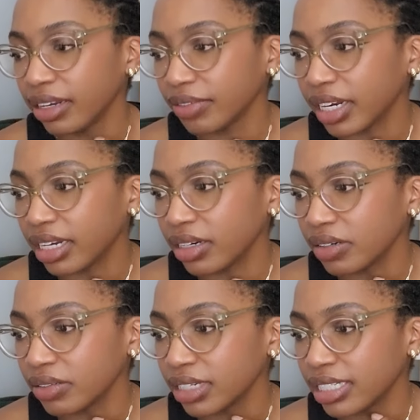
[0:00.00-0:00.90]

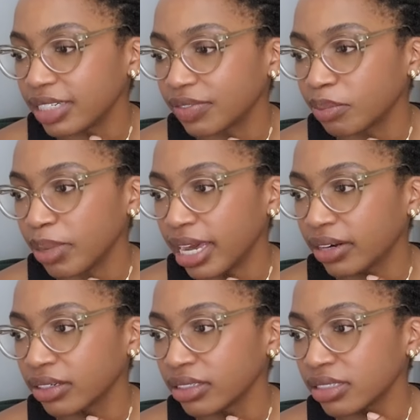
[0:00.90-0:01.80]
around at different
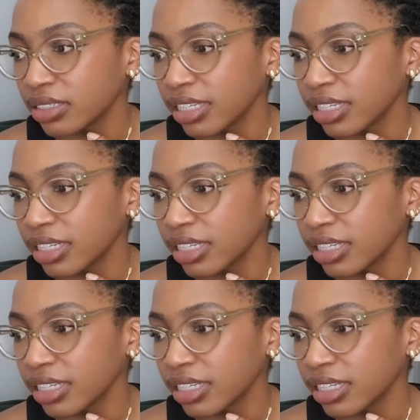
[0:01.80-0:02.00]
patterns,